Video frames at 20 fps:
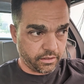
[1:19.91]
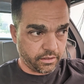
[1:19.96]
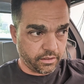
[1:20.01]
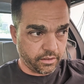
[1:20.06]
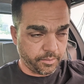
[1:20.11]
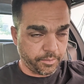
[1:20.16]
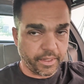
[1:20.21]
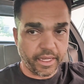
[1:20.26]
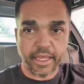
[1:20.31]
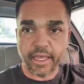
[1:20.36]

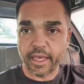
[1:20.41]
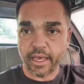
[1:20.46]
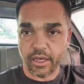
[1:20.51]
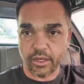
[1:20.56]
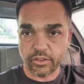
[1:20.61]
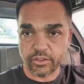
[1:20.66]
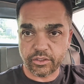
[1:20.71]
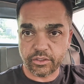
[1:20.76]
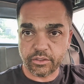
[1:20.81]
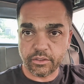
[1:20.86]
in my
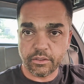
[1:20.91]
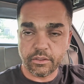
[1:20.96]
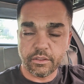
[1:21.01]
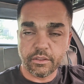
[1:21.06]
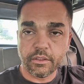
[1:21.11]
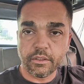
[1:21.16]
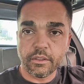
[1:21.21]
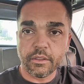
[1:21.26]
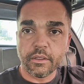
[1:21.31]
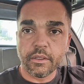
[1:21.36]
house.
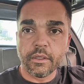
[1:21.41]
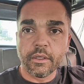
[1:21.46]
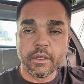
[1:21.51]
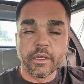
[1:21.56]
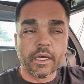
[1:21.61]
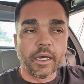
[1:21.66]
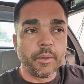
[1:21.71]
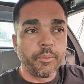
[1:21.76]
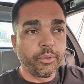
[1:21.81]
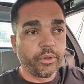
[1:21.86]

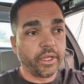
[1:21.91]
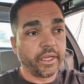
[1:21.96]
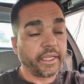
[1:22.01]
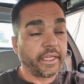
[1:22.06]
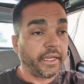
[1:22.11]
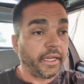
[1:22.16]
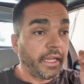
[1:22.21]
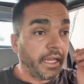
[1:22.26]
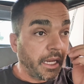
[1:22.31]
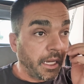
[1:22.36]
I plug
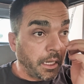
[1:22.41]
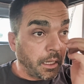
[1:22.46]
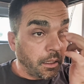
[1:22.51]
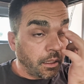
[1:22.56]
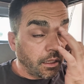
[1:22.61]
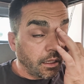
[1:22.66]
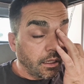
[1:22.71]
it in.